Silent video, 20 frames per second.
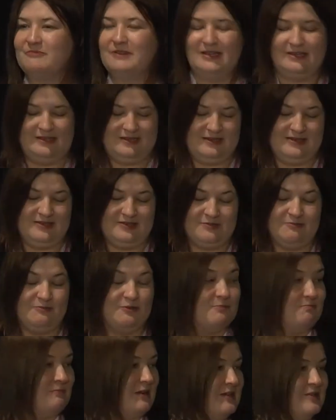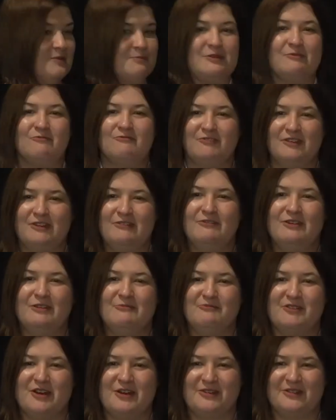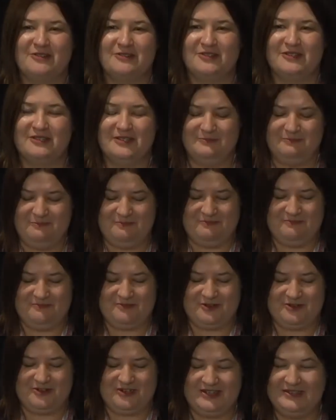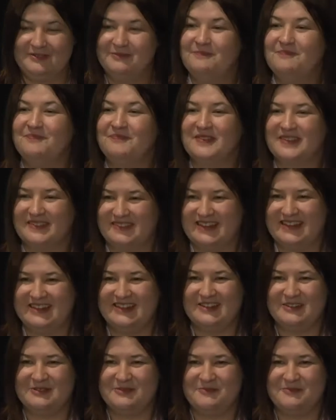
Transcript: is what makes me really, really proud of this project. Thank you.